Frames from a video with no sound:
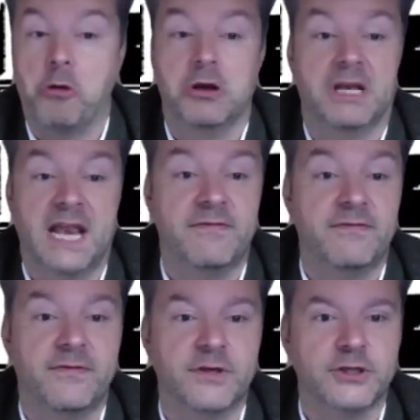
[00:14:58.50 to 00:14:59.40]

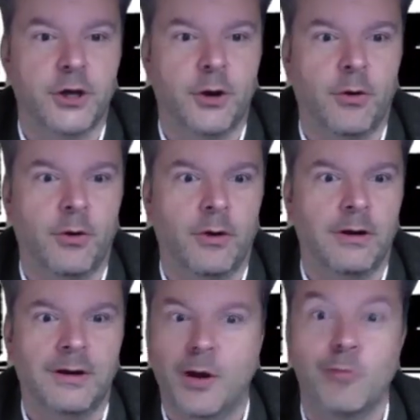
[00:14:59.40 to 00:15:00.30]
live the show,
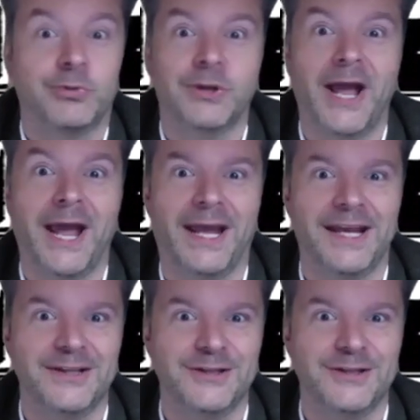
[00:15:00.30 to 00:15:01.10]
play the